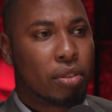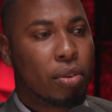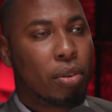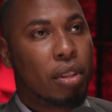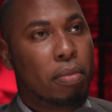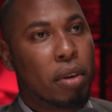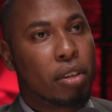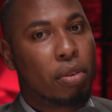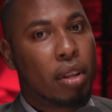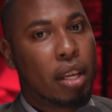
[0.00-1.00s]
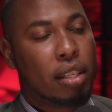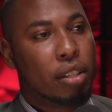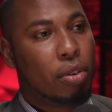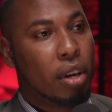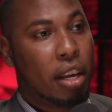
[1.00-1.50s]
So they make sure
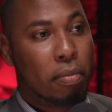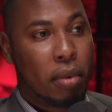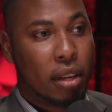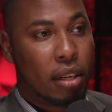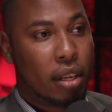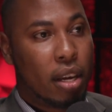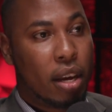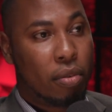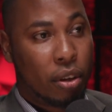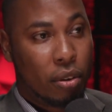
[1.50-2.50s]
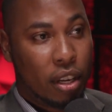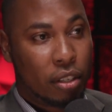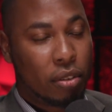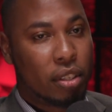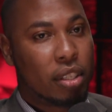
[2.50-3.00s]
that your AML uh,
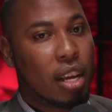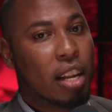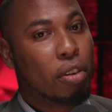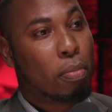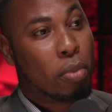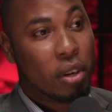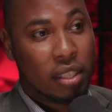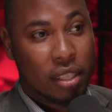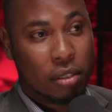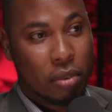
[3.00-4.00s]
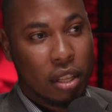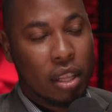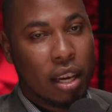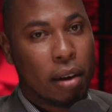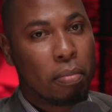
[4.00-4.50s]
regulations and your policies
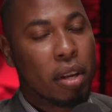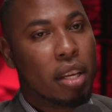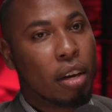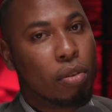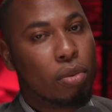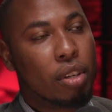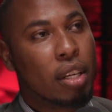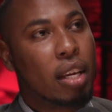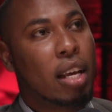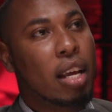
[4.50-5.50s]
within the company are good.